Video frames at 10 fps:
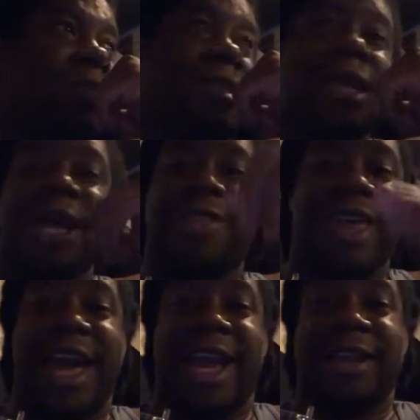something like
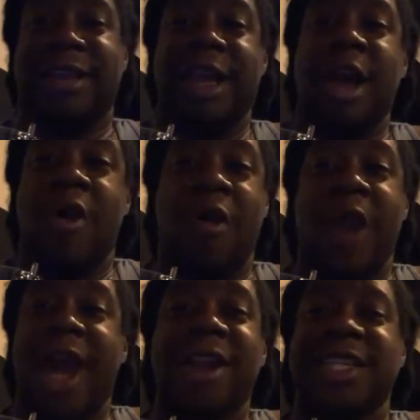that. Or
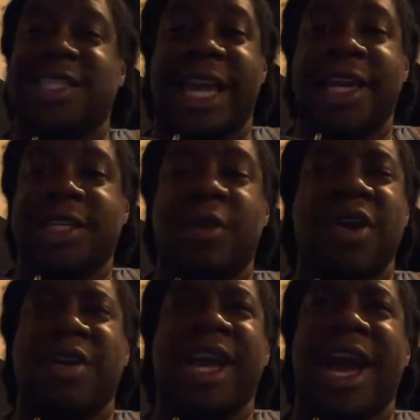out of the state.
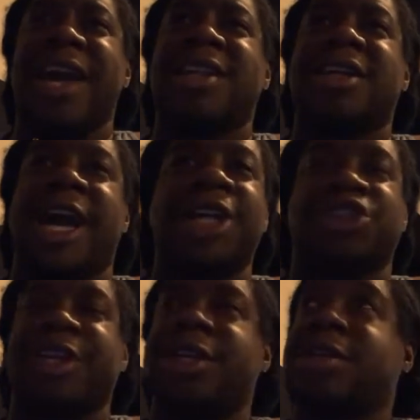Well, yeah, out of the
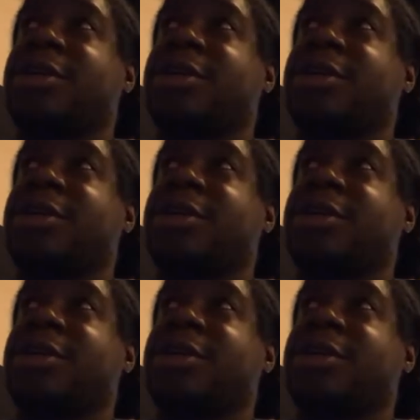country.